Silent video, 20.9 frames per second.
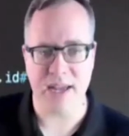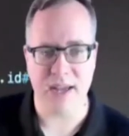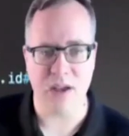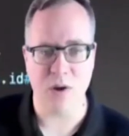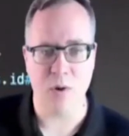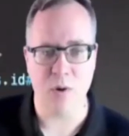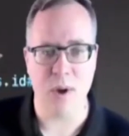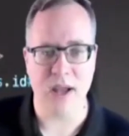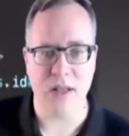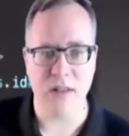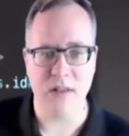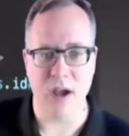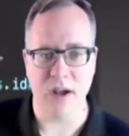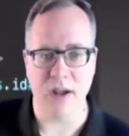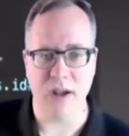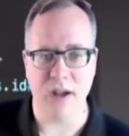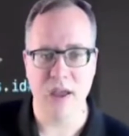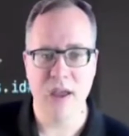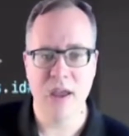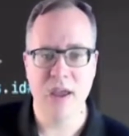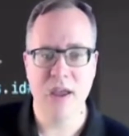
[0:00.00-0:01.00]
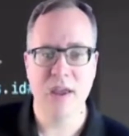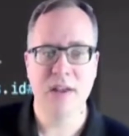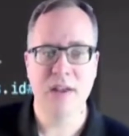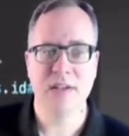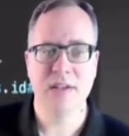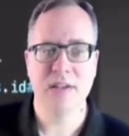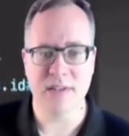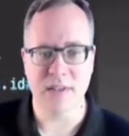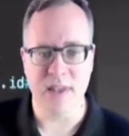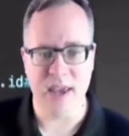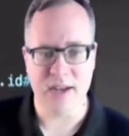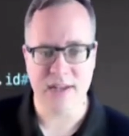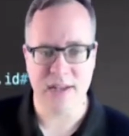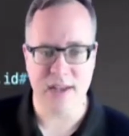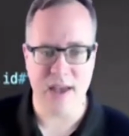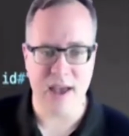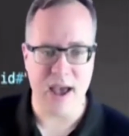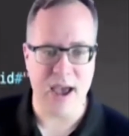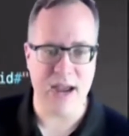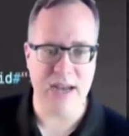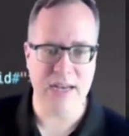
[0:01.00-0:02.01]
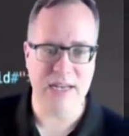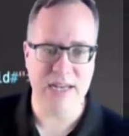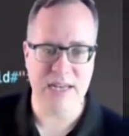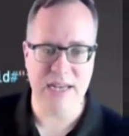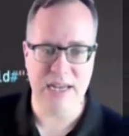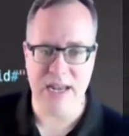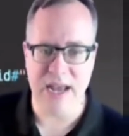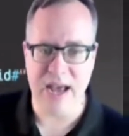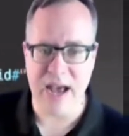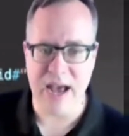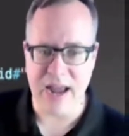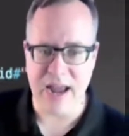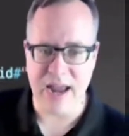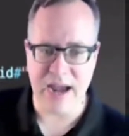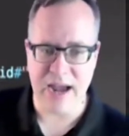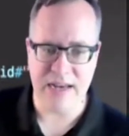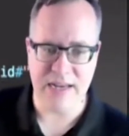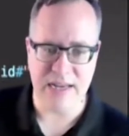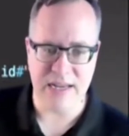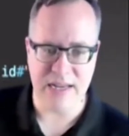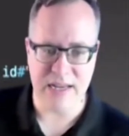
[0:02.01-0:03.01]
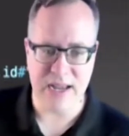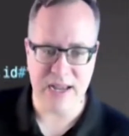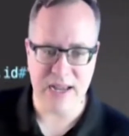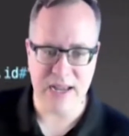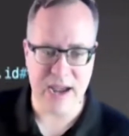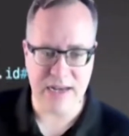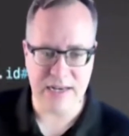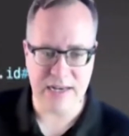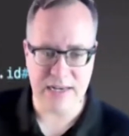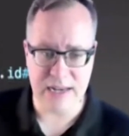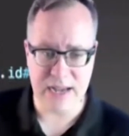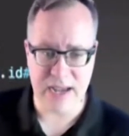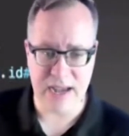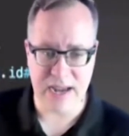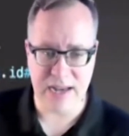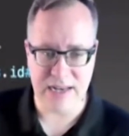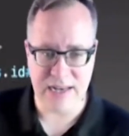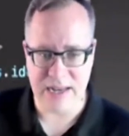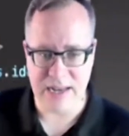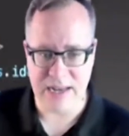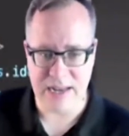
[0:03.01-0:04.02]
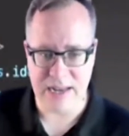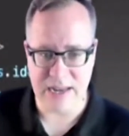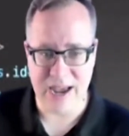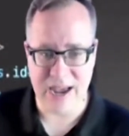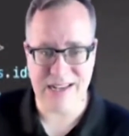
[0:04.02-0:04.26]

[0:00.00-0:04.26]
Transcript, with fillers: Take a quick look. Select ID, IID, IDID,